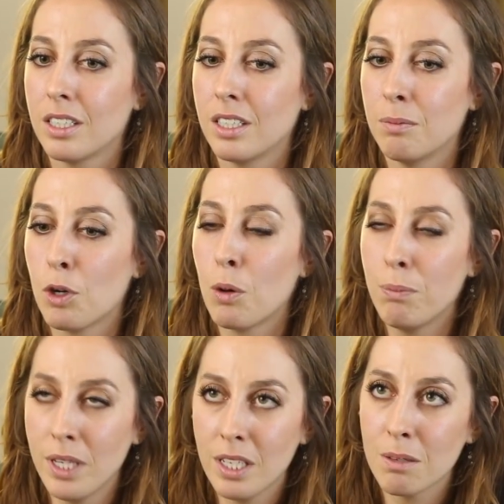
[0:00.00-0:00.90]

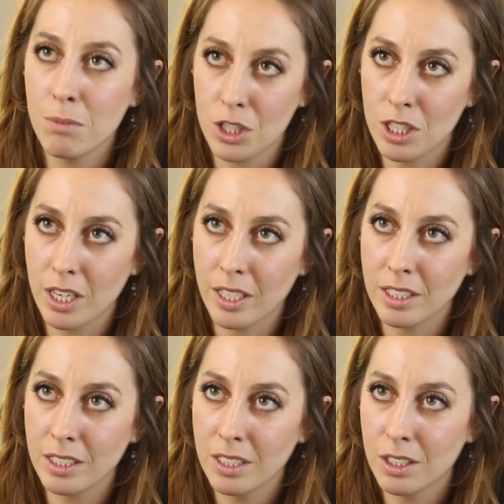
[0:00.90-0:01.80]
obedient
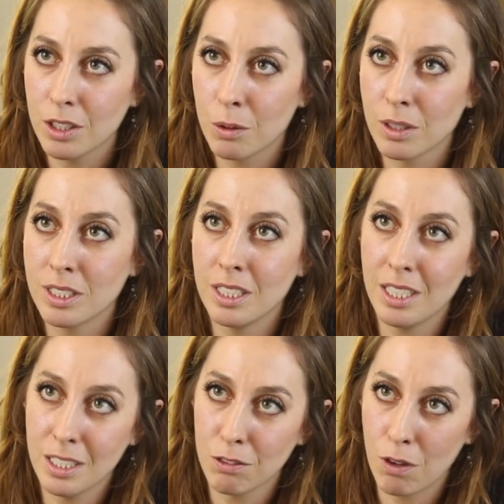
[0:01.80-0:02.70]
missionaries who are
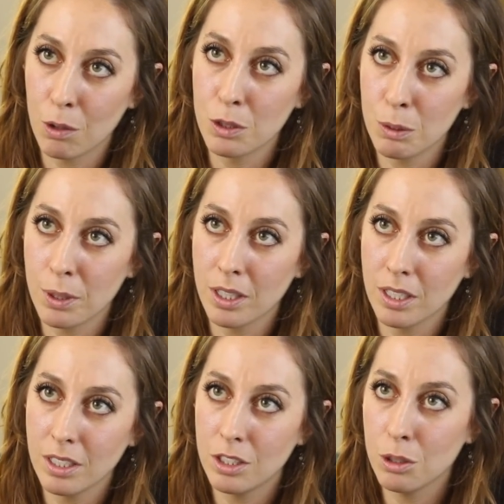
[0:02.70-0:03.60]
seeking to follow
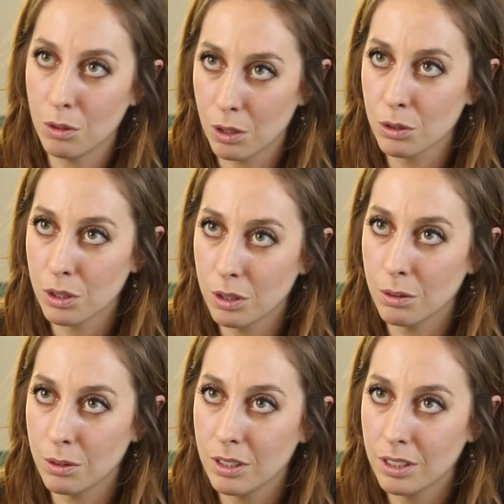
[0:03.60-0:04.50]
Spirit to those
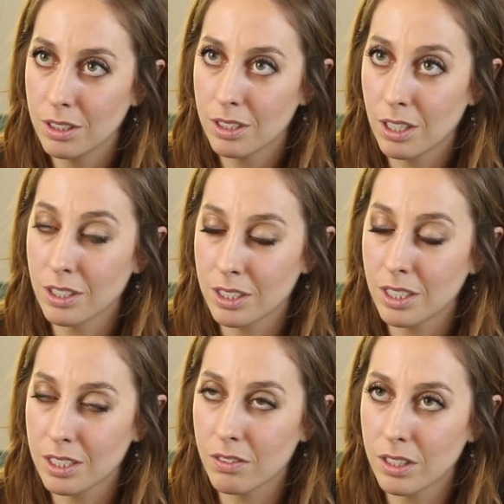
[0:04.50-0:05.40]
who are
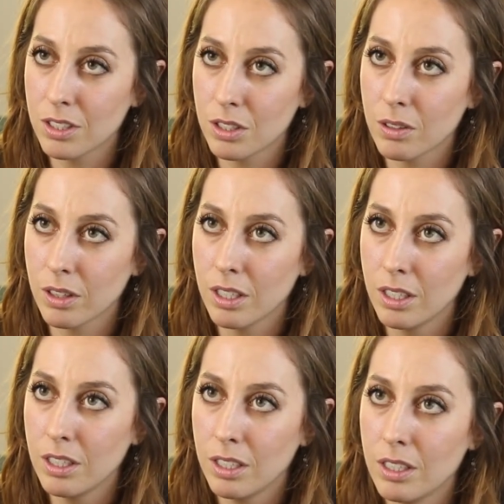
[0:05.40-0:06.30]
seeking to find the truth.
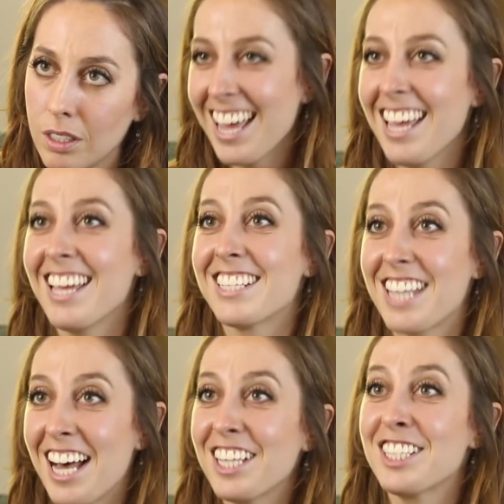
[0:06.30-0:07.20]

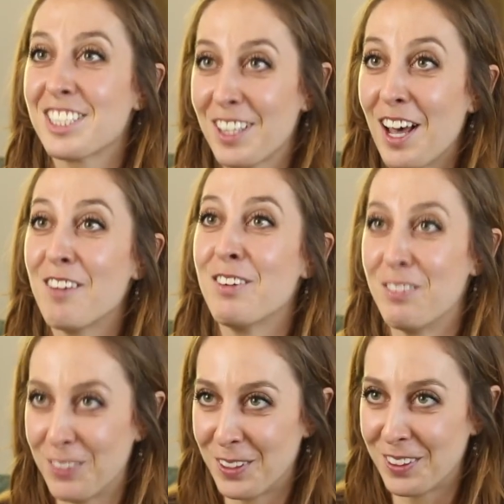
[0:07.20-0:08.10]
Italians love
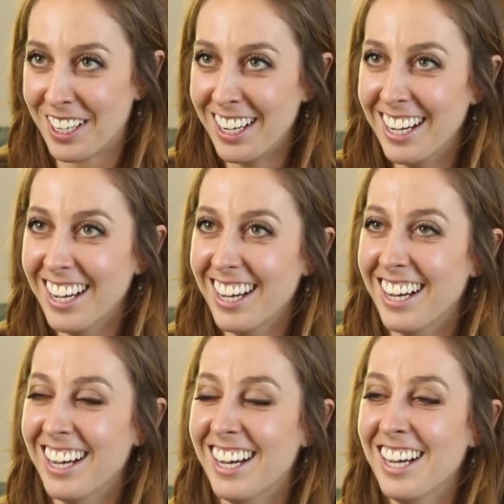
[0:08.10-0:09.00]
food.
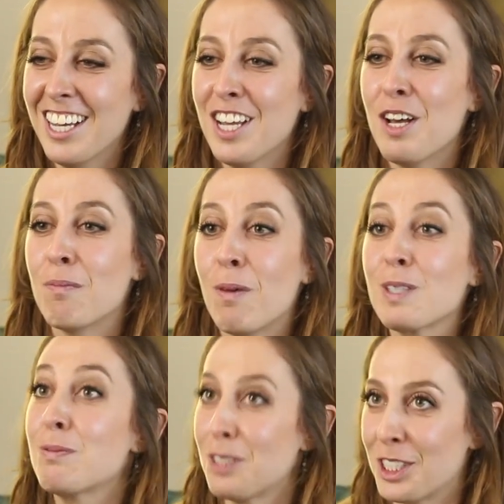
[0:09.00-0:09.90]

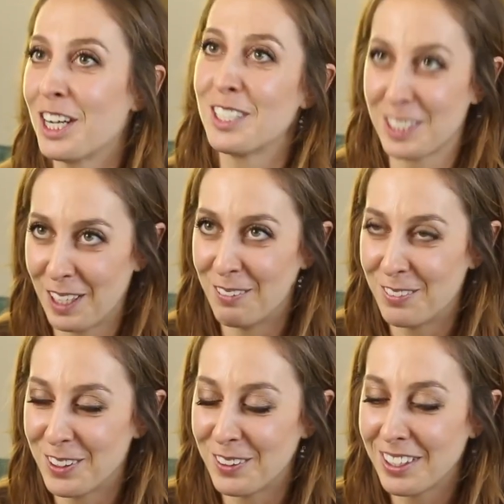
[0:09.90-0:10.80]
Most missionaries love
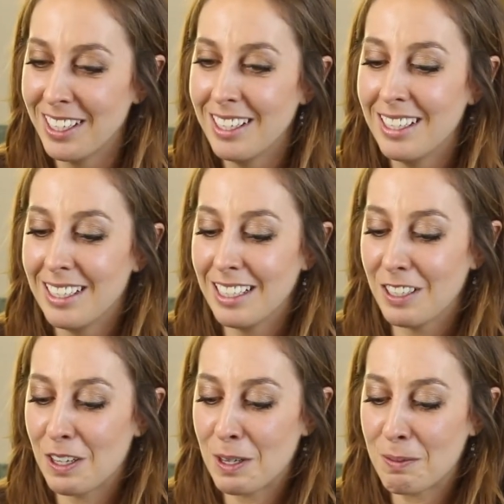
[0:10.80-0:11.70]
food.
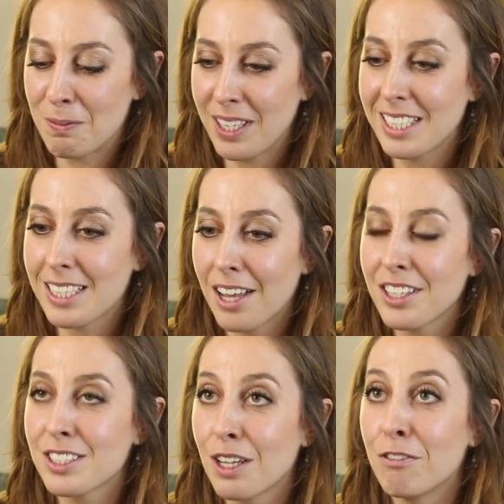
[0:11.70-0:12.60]

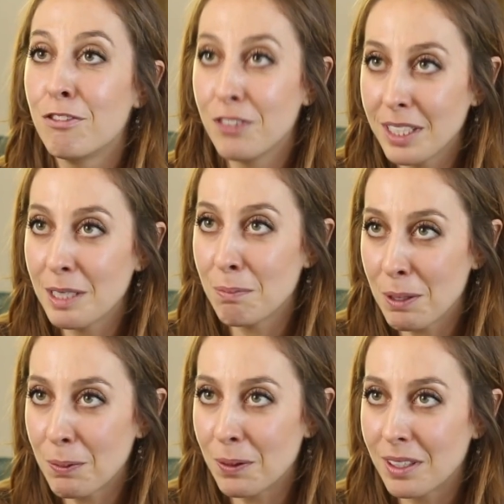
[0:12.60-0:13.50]
Italians love feeding
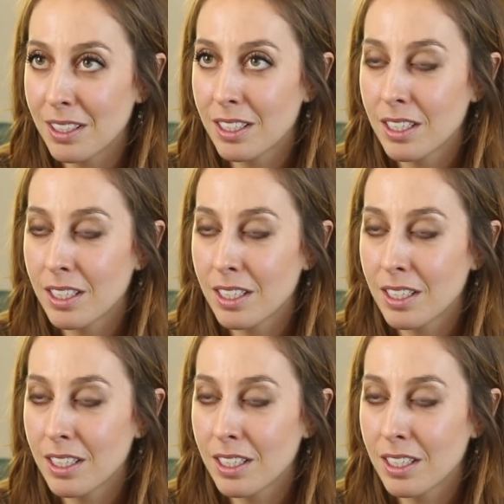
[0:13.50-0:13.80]
people.